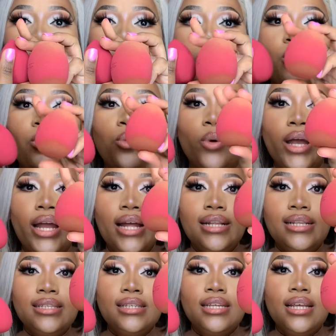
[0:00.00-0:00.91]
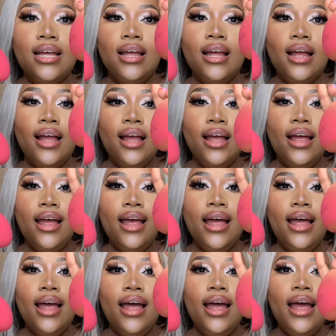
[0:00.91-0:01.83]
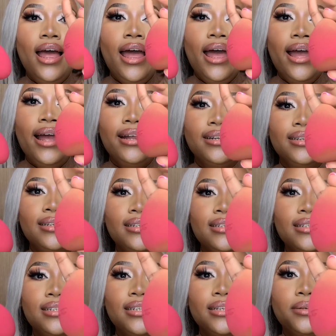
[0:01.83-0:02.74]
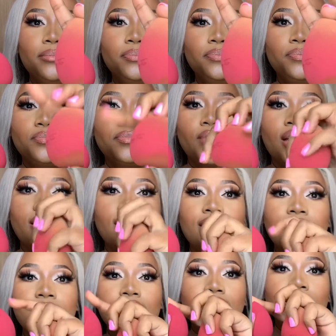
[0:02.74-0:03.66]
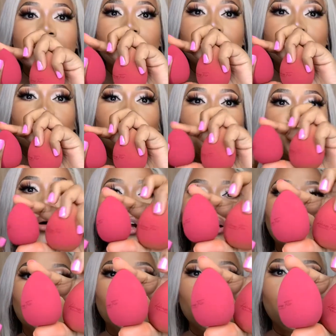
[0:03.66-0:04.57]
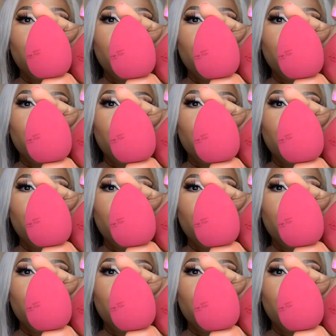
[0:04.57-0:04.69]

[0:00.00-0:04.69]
wet and this is the sponge